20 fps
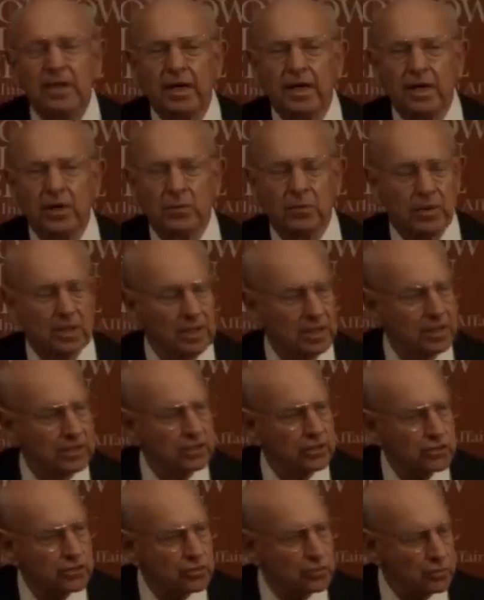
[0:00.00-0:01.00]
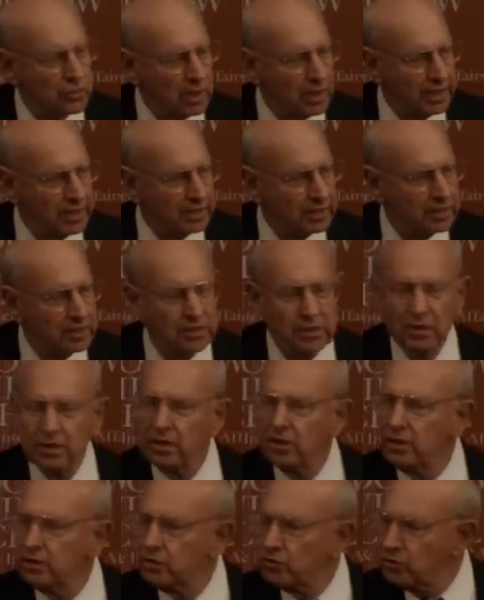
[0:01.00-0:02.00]
Iran's right
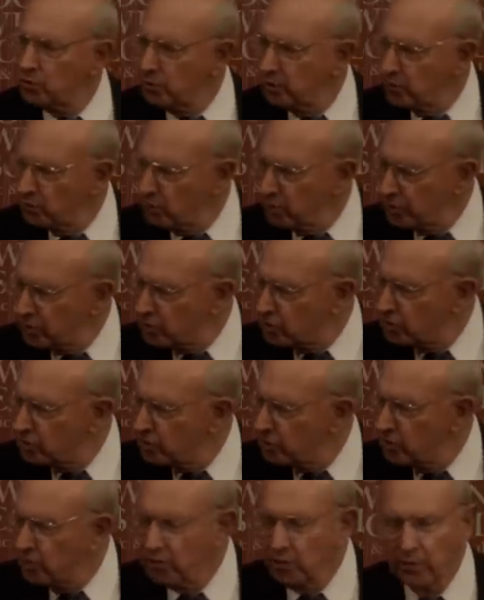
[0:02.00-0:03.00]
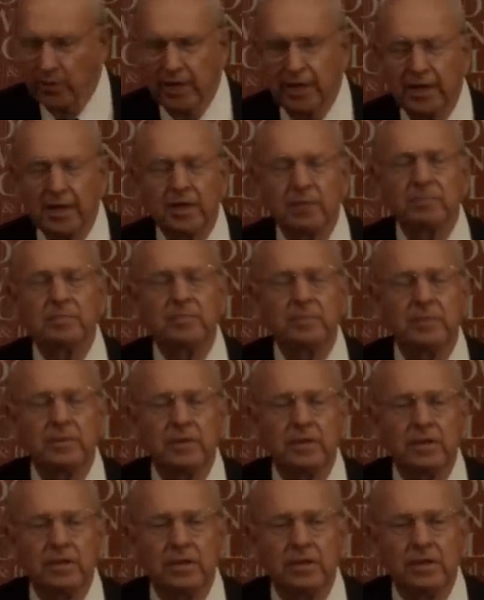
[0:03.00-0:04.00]
to enrich uranium
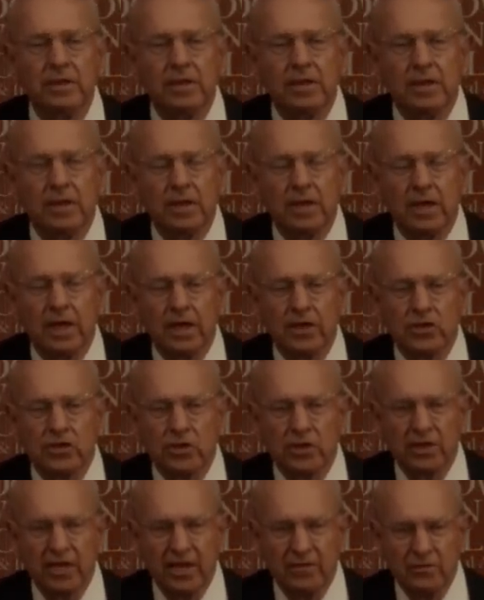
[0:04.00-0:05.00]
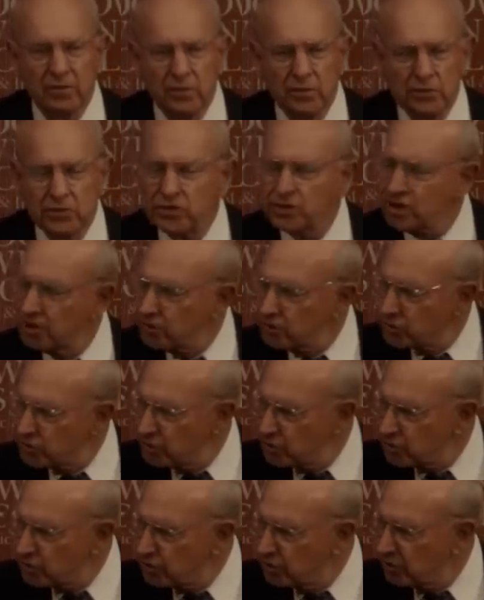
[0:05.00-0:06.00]
uh, to levels
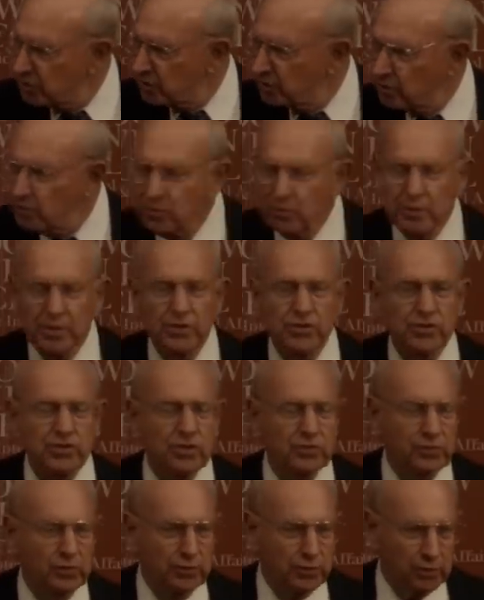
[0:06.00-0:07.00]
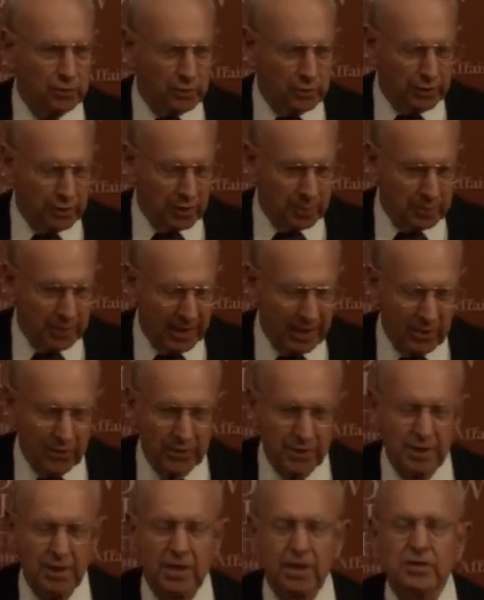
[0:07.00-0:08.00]
consistent with civil nuclear
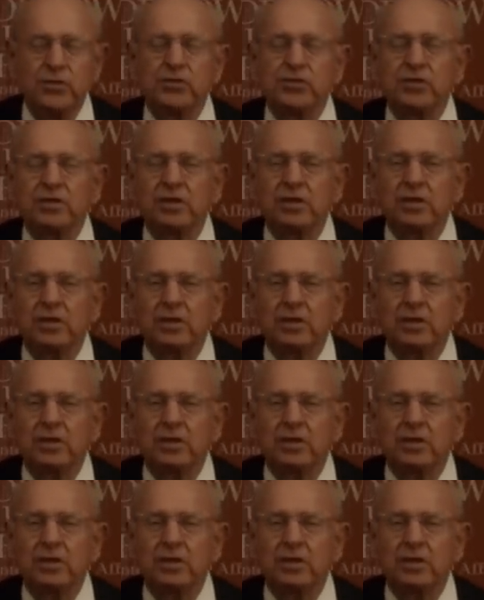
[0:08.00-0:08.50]
power needs,